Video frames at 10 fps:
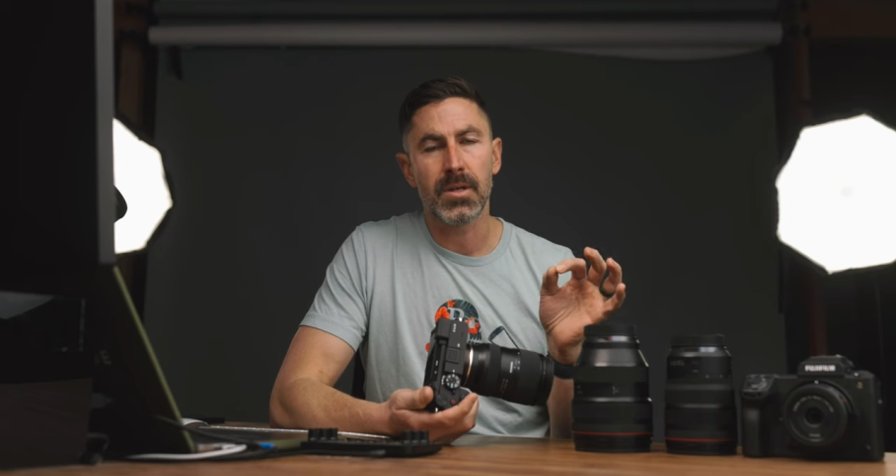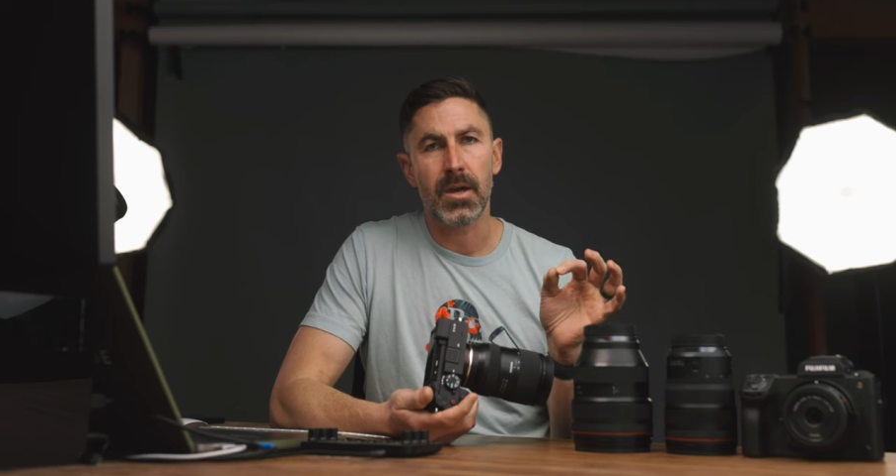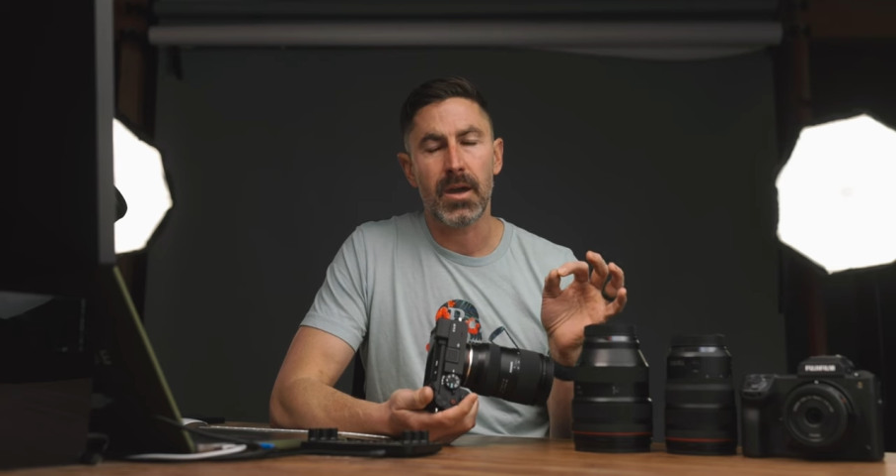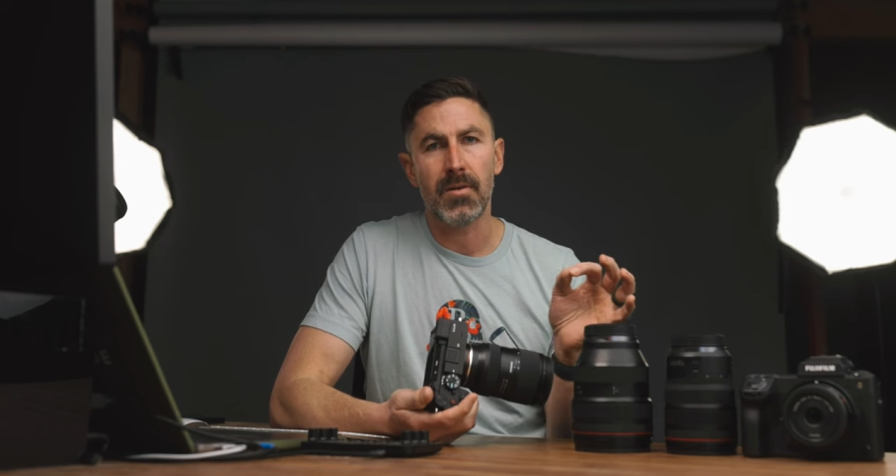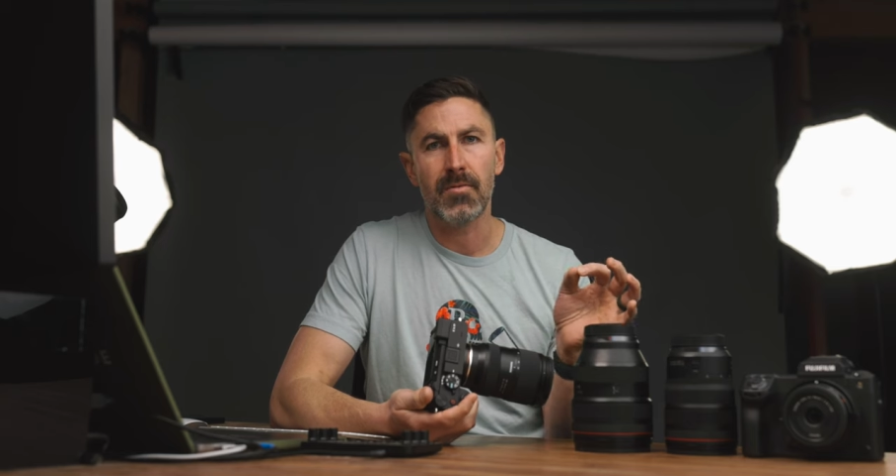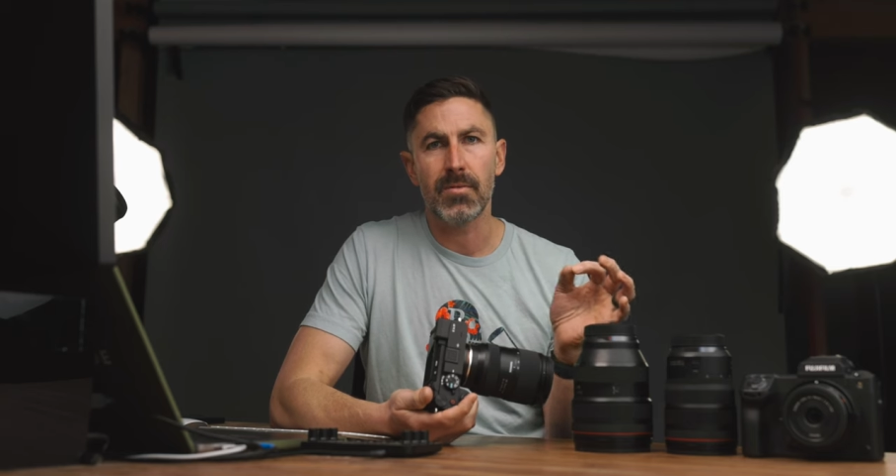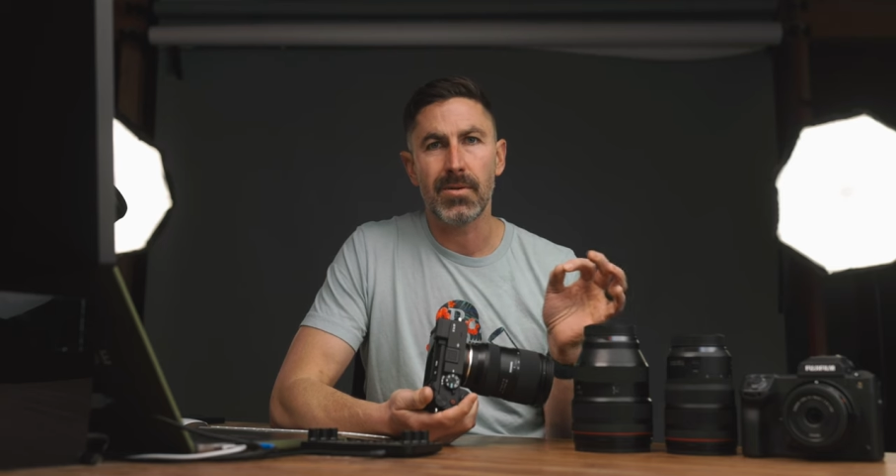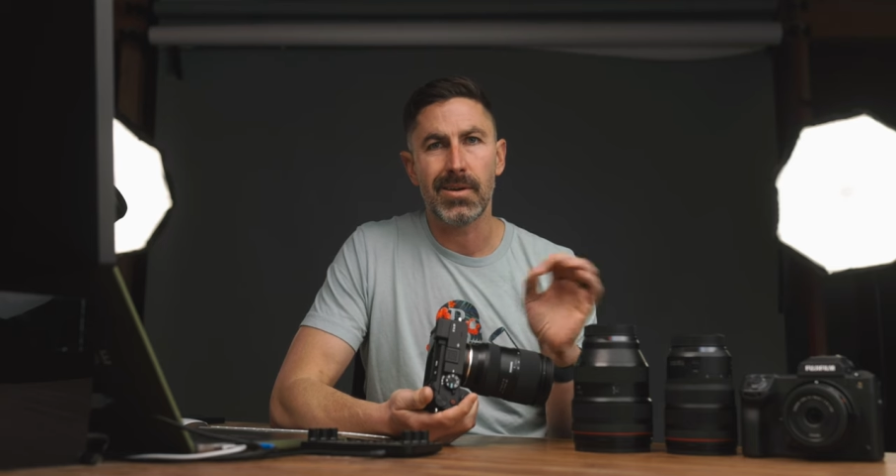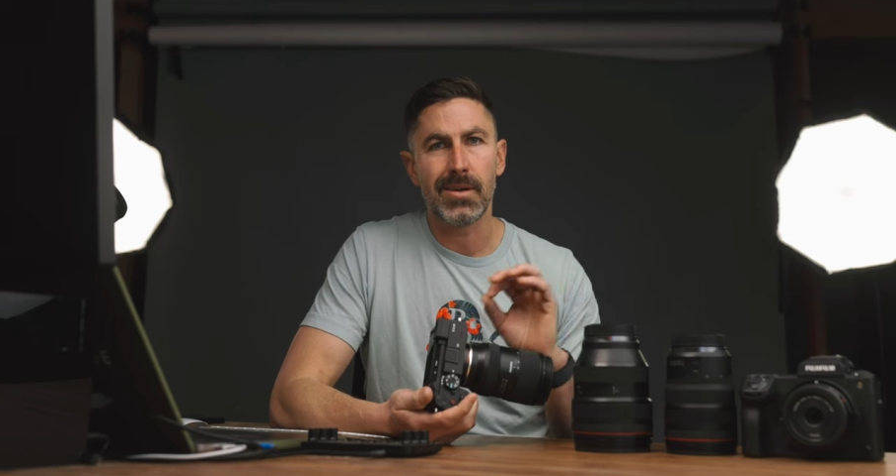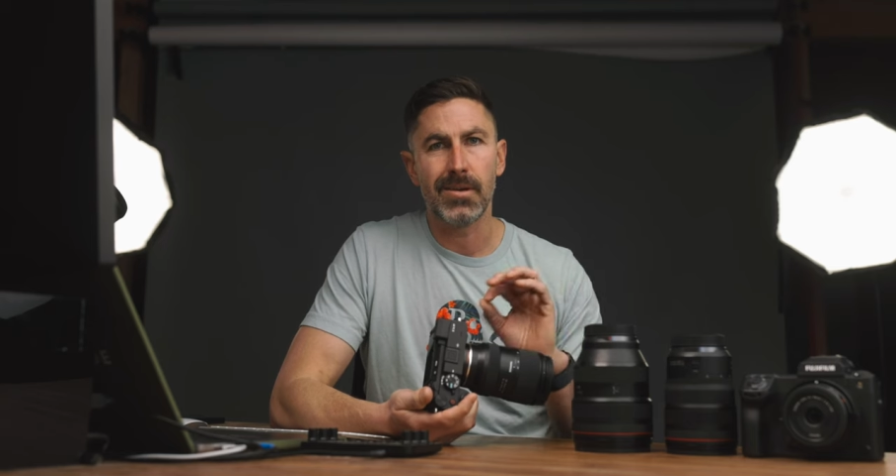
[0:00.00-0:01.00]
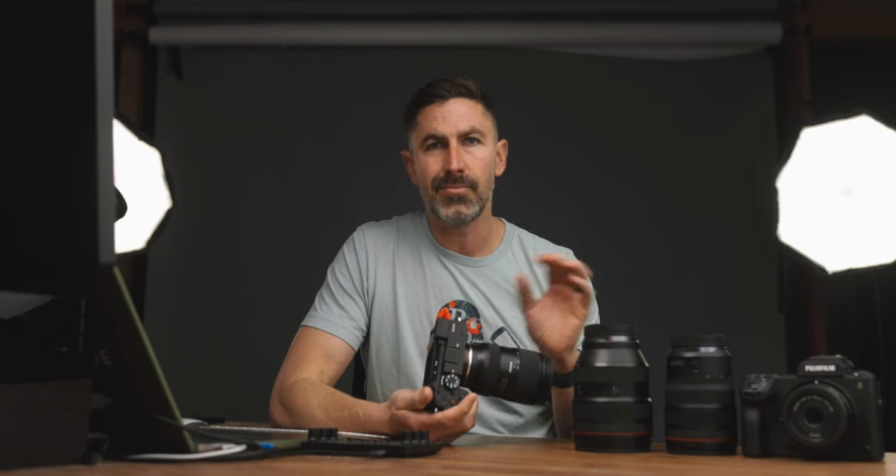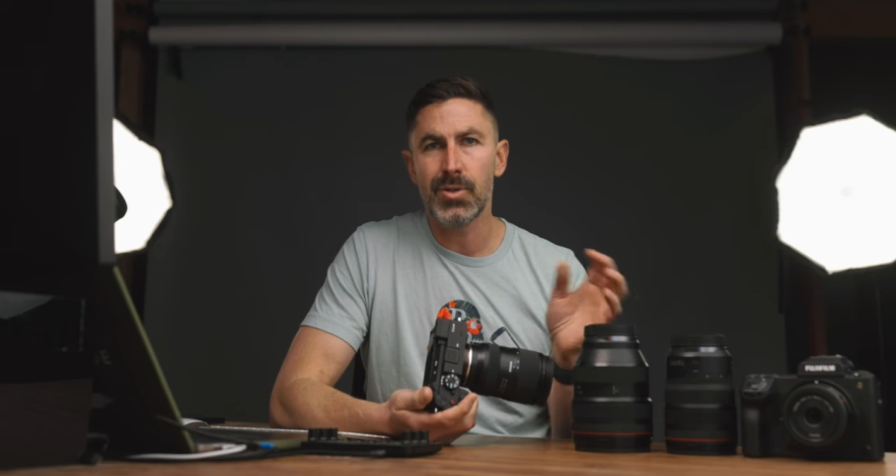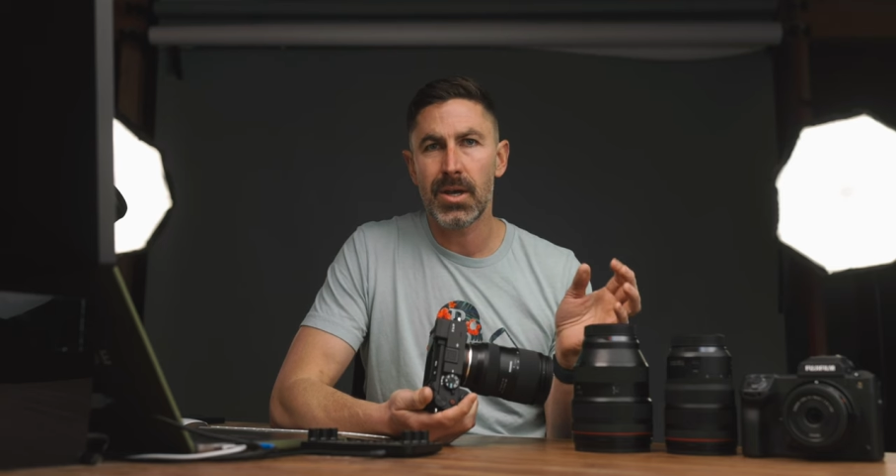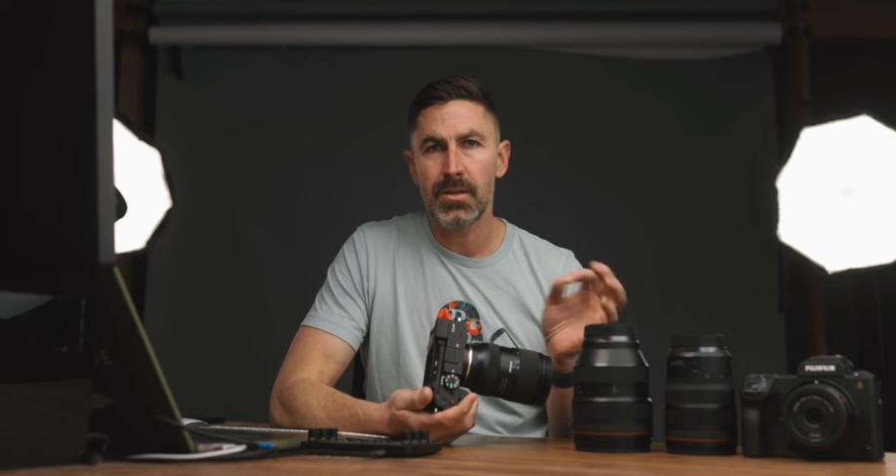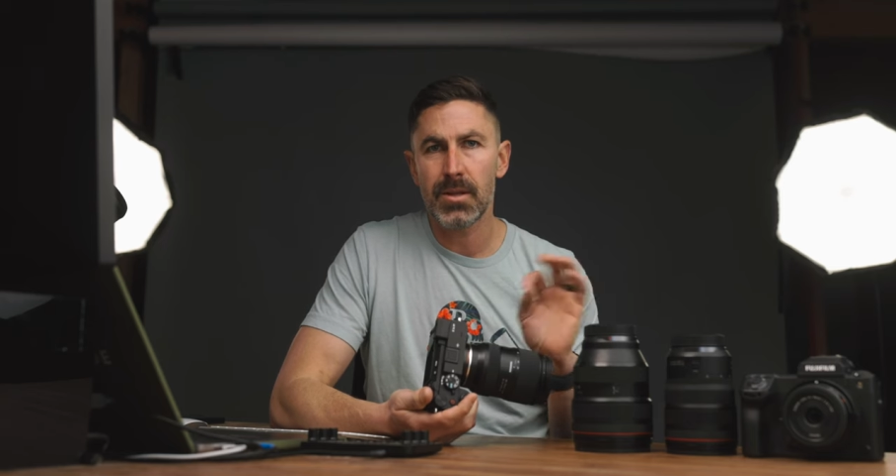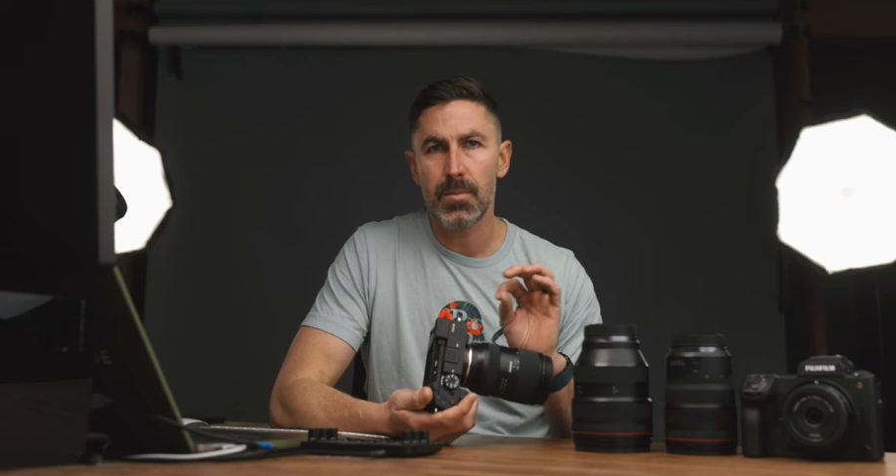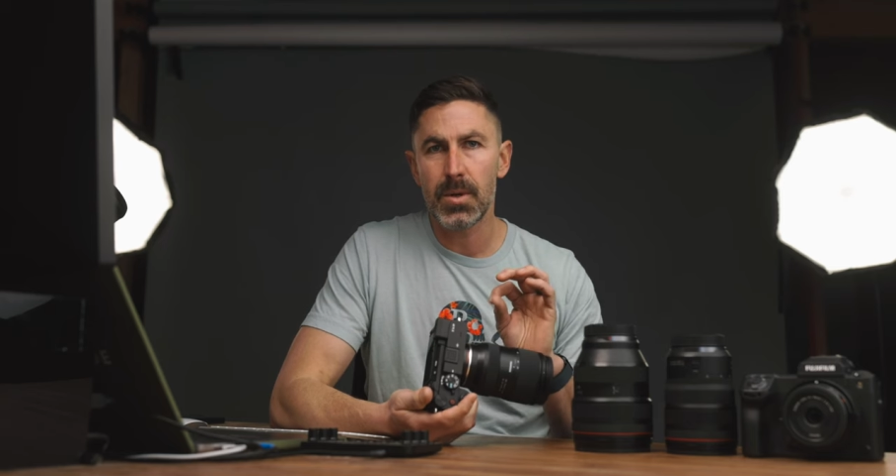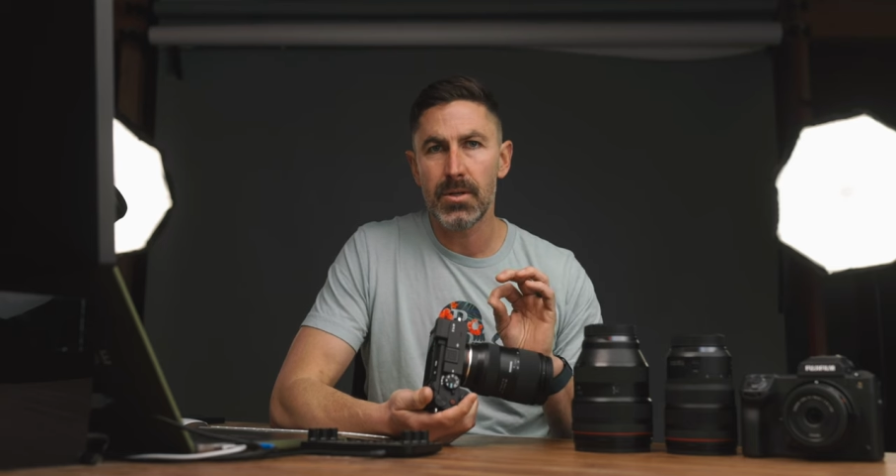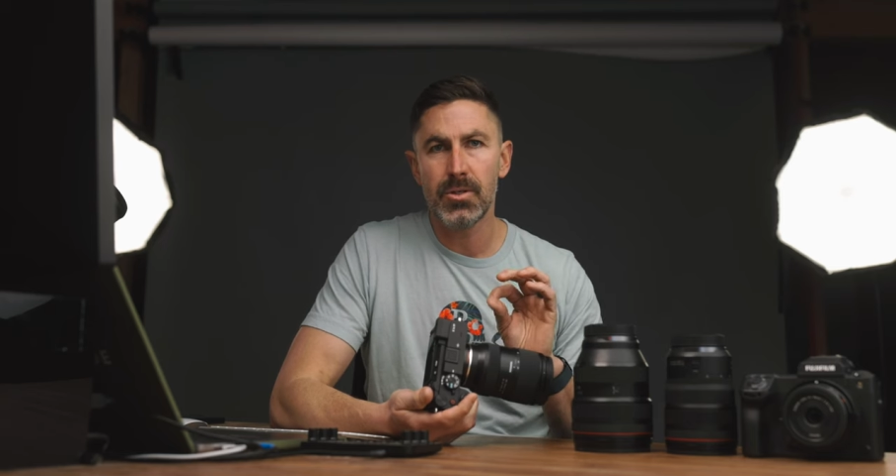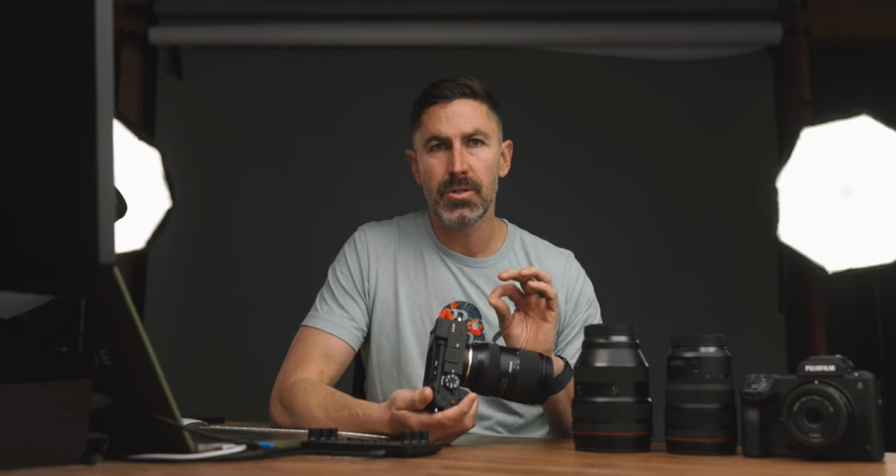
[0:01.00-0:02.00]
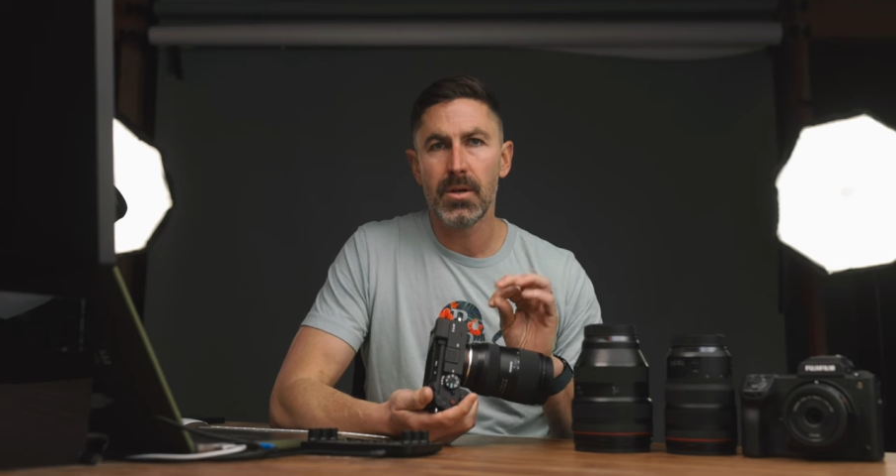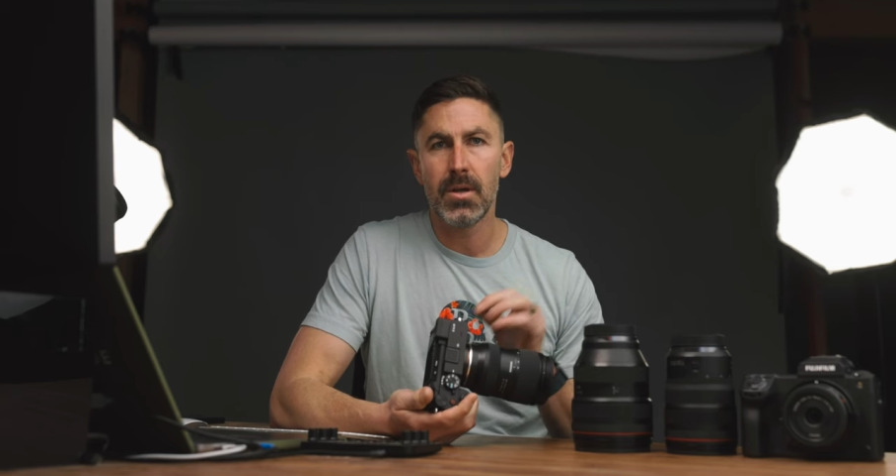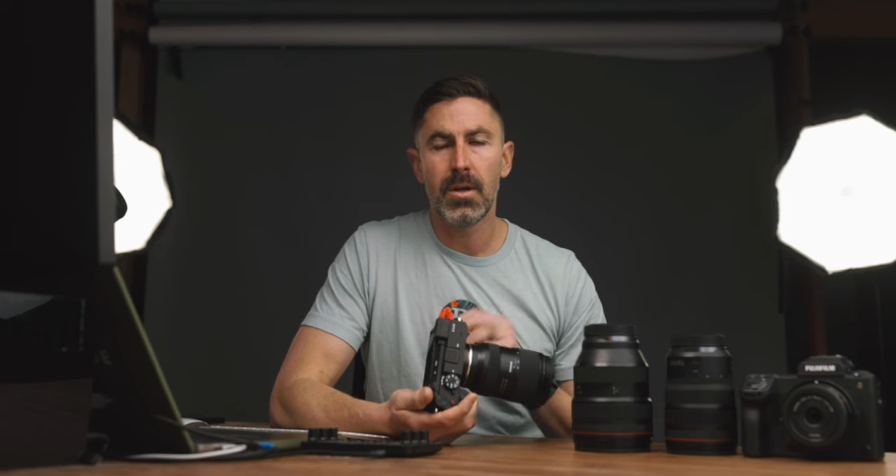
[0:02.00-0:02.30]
like every 10th image